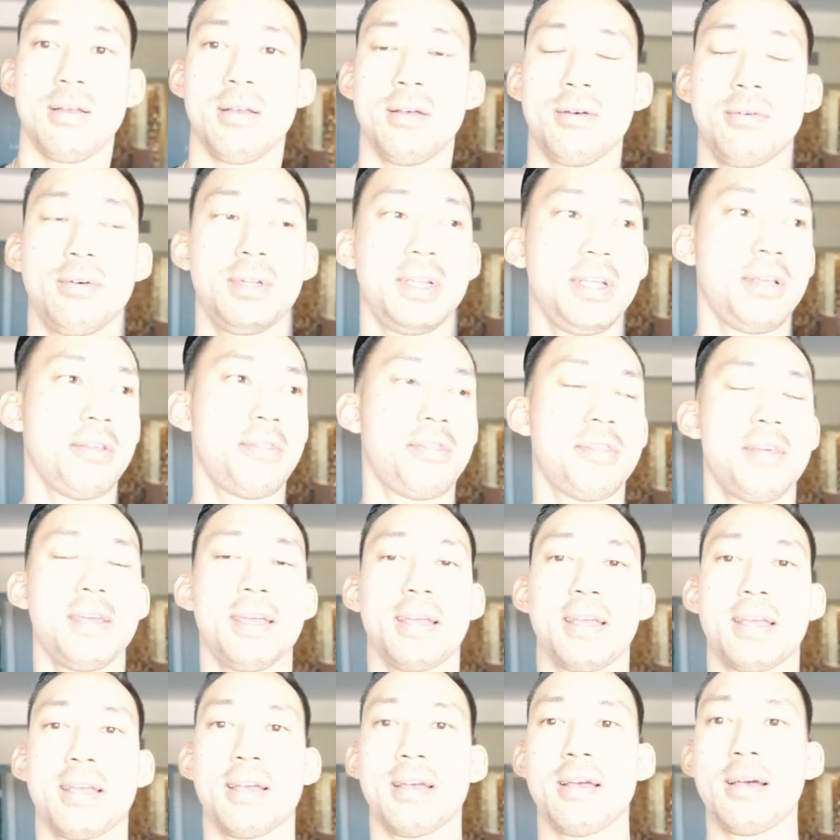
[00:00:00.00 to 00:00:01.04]
What do you
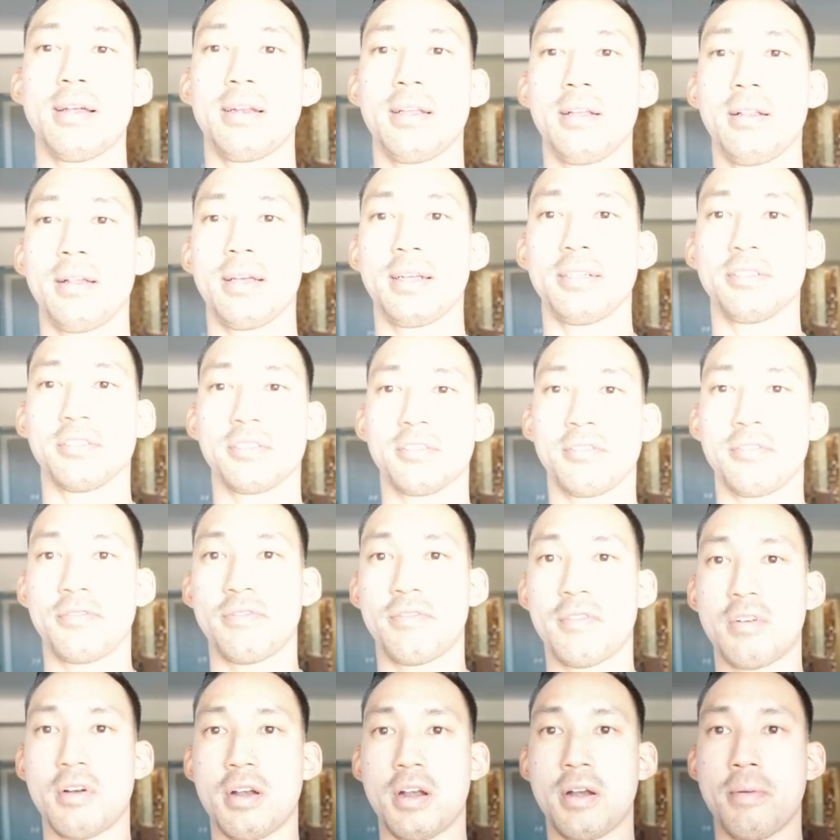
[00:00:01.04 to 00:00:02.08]
think? How do you like it so
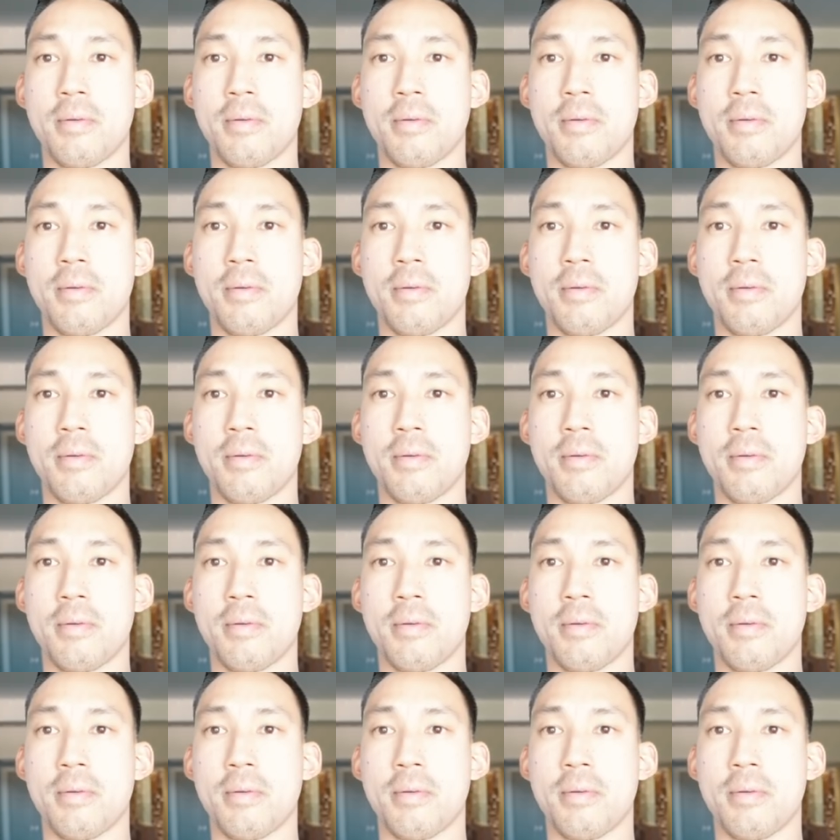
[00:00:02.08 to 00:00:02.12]
far?